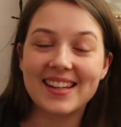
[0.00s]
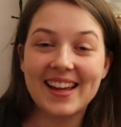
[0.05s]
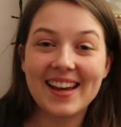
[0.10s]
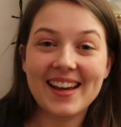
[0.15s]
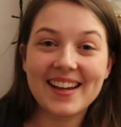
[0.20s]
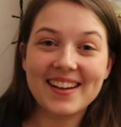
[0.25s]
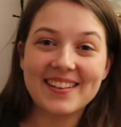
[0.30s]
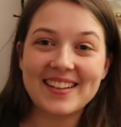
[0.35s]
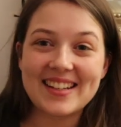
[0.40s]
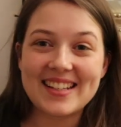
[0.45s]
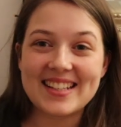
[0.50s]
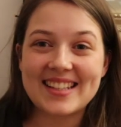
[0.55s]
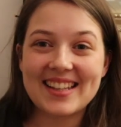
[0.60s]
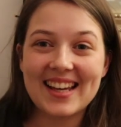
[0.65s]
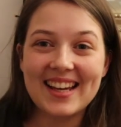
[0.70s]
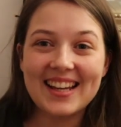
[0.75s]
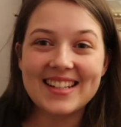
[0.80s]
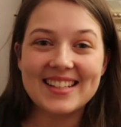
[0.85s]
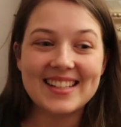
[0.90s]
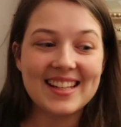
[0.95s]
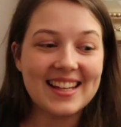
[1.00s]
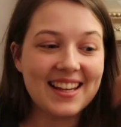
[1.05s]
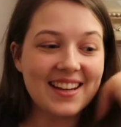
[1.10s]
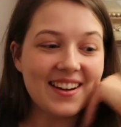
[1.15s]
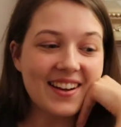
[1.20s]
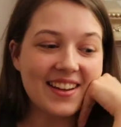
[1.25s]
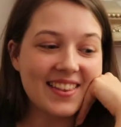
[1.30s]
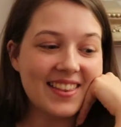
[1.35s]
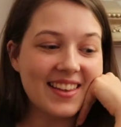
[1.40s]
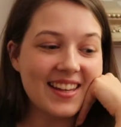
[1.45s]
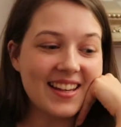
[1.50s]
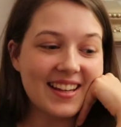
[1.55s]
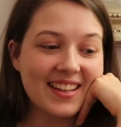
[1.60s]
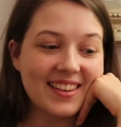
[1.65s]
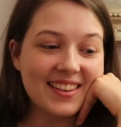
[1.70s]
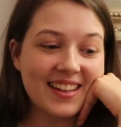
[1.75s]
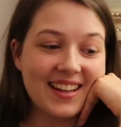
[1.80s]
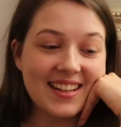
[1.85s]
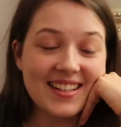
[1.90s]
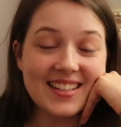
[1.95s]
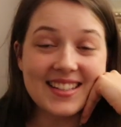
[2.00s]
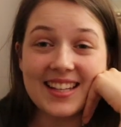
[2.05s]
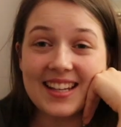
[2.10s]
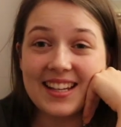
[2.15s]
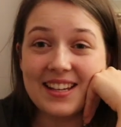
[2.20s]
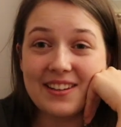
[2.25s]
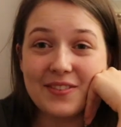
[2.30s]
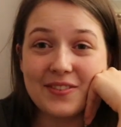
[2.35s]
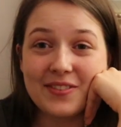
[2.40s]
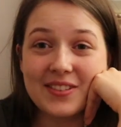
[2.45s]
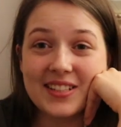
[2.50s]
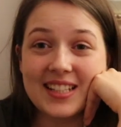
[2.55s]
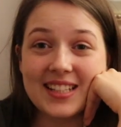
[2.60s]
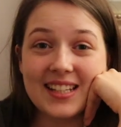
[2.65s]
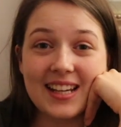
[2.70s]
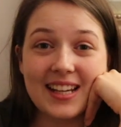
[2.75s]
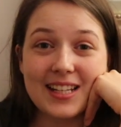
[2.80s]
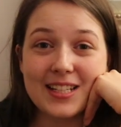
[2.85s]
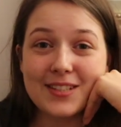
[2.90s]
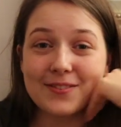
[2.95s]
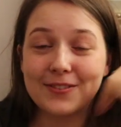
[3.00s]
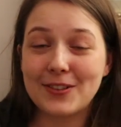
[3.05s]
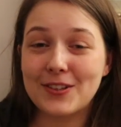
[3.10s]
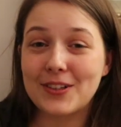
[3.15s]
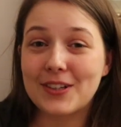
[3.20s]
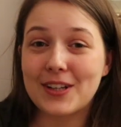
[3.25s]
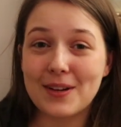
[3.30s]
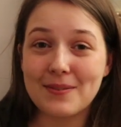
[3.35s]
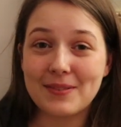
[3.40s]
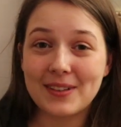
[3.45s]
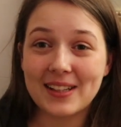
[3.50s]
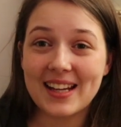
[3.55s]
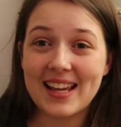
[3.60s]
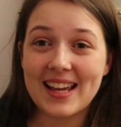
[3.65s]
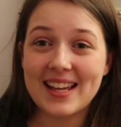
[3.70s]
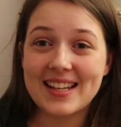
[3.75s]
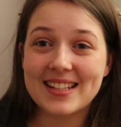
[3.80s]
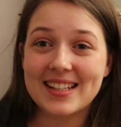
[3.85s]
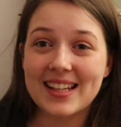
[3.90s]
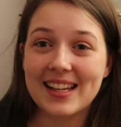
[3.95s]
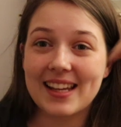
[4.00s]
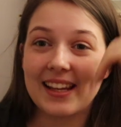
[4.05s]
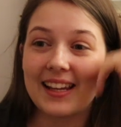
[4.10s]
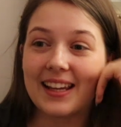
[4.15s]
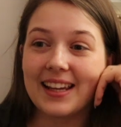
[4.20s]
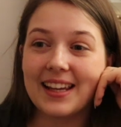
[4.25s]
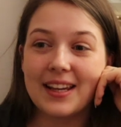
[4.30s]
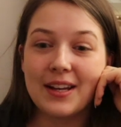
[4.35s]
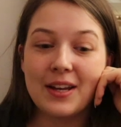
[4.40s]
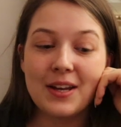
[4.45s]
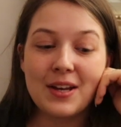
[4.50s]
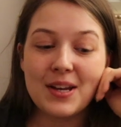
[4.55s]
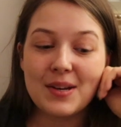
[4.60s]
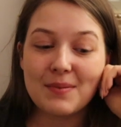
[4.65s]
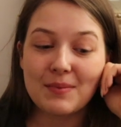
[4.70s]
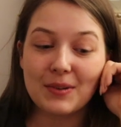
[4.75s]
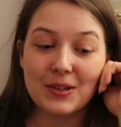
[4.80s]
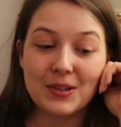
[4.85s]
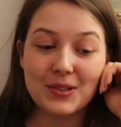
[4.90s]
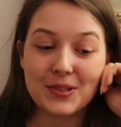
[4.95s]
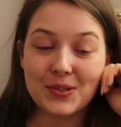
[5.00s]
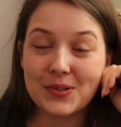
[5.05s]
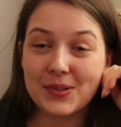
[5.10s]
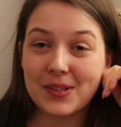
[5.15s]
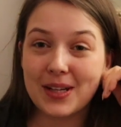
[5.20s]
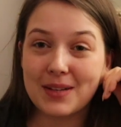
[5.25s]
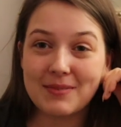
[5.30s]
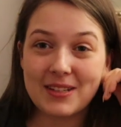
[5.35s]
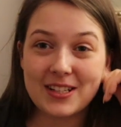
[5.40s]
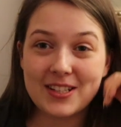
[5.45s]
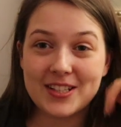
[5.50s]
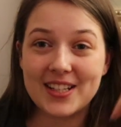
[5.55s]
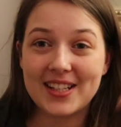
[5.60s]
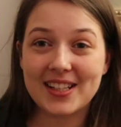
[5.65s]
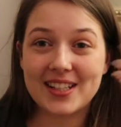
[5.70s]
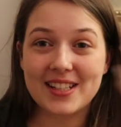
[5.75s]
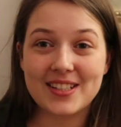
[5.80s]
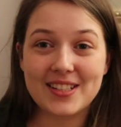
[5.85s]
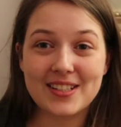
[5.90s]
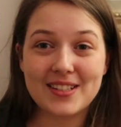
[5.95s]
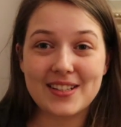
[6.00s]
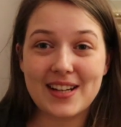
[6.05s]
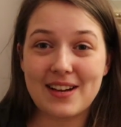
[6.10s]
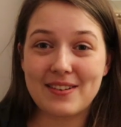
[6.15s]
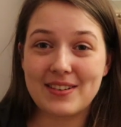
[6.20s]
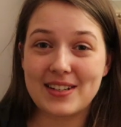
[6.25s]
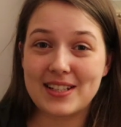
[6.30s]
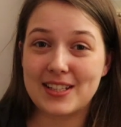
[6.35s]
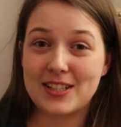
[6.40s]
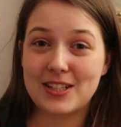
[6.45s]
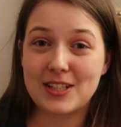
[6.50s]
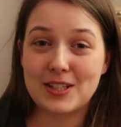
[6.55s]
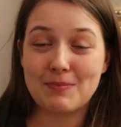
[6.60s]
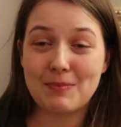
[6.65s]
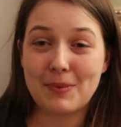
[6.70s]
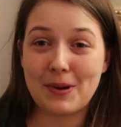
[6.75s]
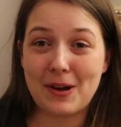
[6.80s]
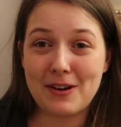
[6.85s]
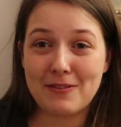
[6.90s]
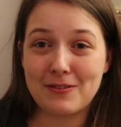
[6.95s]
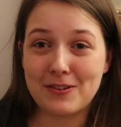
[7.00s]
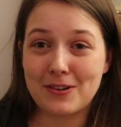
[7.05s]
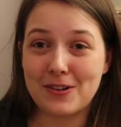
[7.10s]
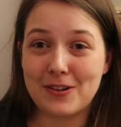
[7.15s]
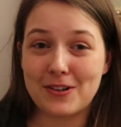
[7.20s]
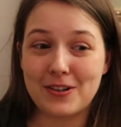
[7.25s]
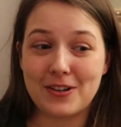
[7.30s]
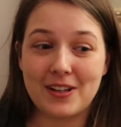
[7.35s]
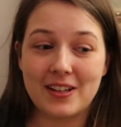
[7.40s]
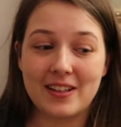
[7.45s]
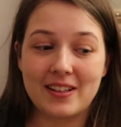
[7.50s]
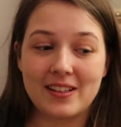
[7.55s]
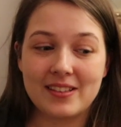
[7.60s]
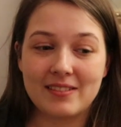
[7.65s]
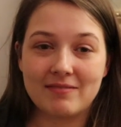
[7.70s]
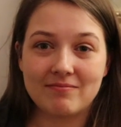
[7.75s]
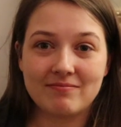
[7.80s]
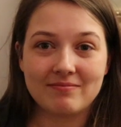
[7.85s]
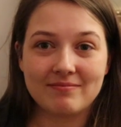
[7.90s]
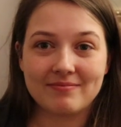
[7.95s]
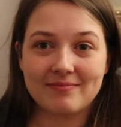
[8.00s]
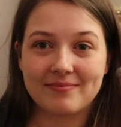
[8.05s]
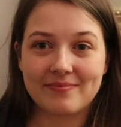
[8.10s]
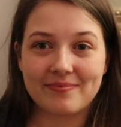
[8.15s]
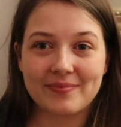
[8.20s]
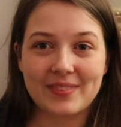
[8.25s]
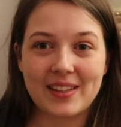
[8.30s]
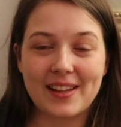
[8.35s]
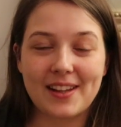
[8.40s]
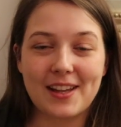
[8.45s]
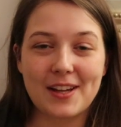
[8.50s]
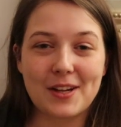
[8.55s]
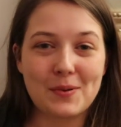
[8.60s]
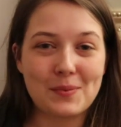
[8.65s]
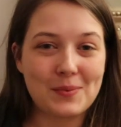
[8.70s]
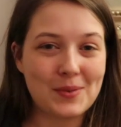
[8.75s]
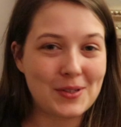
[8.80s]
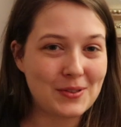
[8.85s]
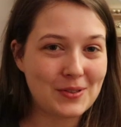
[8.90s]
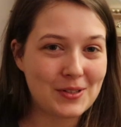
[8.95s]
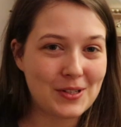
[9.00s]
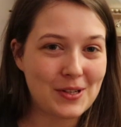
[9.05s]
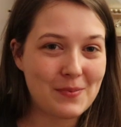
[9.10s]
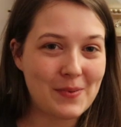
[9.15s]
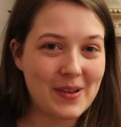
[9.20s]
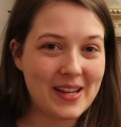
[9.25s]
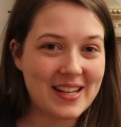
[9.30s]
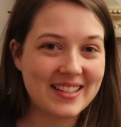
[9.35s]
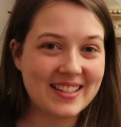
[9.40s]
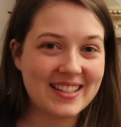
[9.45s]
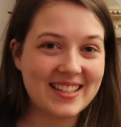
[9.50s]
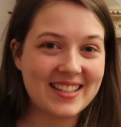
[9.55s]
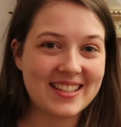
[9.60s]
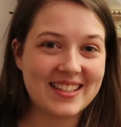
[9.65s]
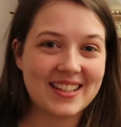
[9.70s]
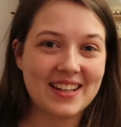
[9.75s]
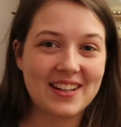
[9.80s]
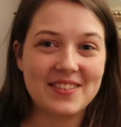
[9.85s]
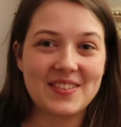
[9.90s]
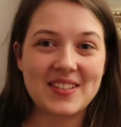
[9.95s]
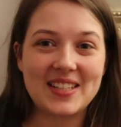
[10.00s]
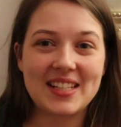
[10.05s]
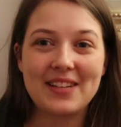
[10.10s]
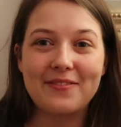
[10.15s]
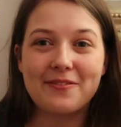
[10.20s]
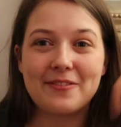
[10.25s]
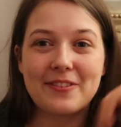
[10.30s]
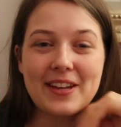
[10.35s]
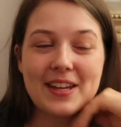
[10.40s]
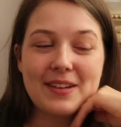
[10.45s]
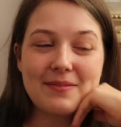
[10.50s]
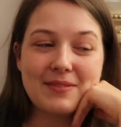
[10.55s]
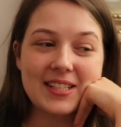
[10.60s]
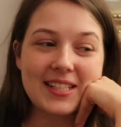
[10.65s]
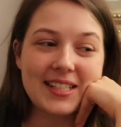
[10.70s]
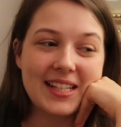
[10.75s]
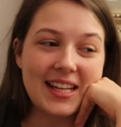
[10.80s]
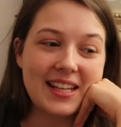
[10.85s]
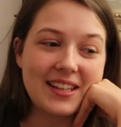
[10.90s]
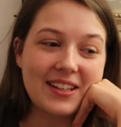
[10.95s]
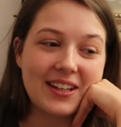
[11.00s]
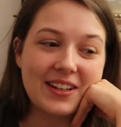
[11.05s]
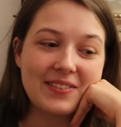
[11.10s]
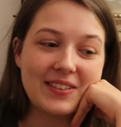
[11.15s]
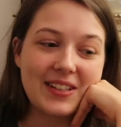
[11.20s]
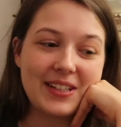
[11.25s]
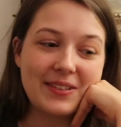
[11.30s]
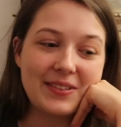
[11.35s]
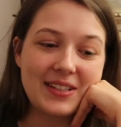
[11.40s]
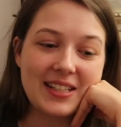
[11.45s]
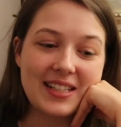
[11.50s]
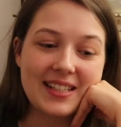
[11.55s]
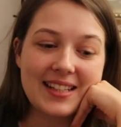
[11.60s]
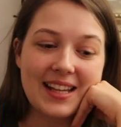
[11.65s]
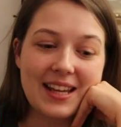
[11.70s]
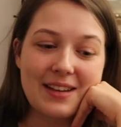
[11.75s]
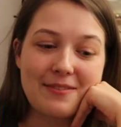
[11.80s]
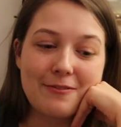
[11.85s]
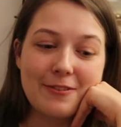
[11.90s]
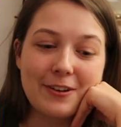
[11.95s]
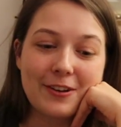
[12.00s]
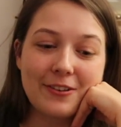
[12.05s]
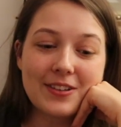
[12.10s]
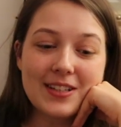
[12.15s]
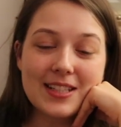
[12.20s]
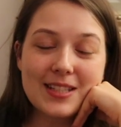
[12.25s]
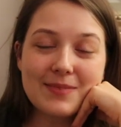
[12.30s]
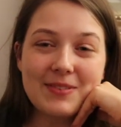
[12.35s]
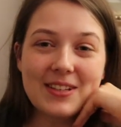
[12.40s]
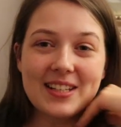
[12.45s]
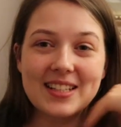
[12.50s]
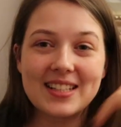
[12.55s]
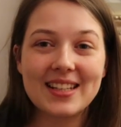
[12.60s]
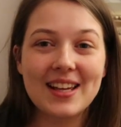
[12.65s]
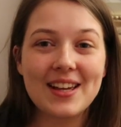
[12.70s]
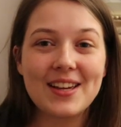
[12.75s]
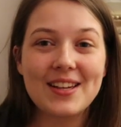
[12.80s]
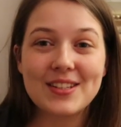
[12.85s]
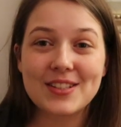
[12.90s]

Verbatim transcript: yeah, guys, that is it. I think that is it for today's vlog. I'm going to end it here, because all I'm literally going to do now is just buy Ron like one or two pieces that I've seen for him today that I really wanted to get him for Christmas.